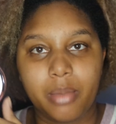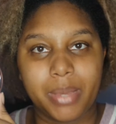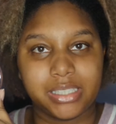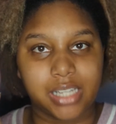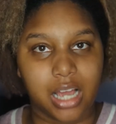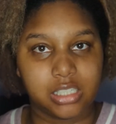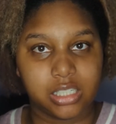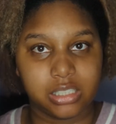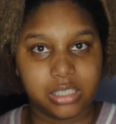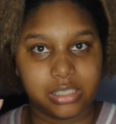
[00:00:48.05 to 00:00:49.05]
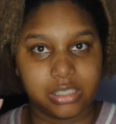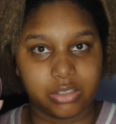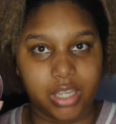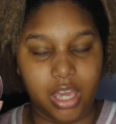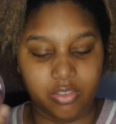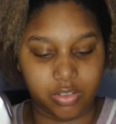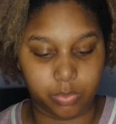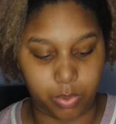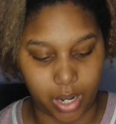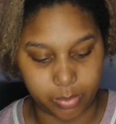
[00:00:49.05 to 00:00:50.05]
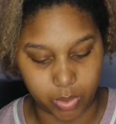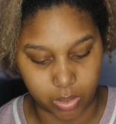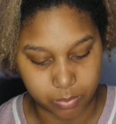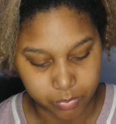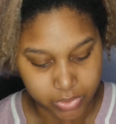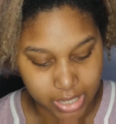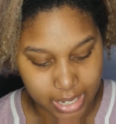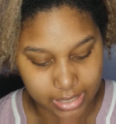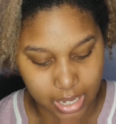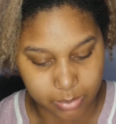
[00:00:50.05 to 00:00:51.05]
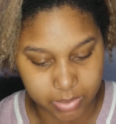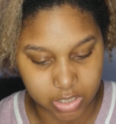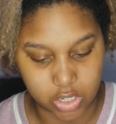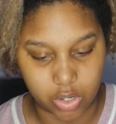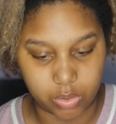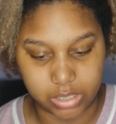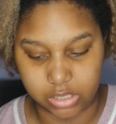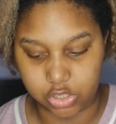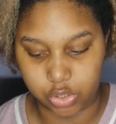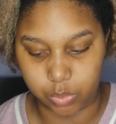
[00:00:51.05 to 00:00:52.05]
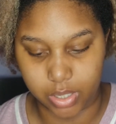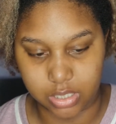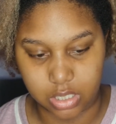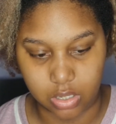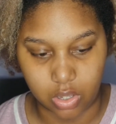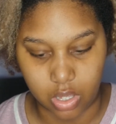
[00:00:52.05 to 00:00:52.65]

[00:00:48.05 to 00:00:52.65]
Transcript: I have my Tatcha, the Silk Canvas Primer, and I'm gonna go into it